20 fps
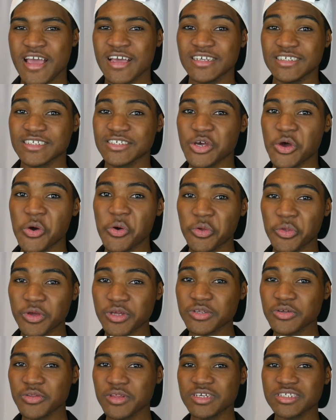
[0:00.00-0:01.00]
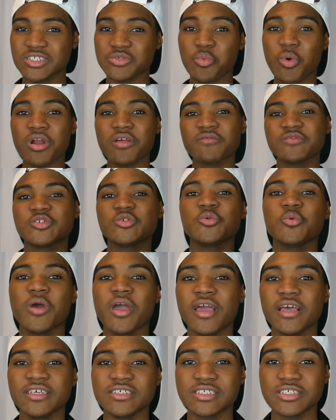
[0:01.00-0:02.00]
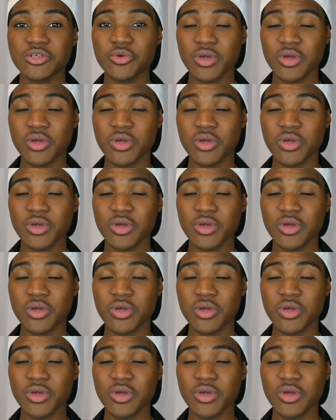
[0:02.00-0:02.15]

So you can do this one of two ways.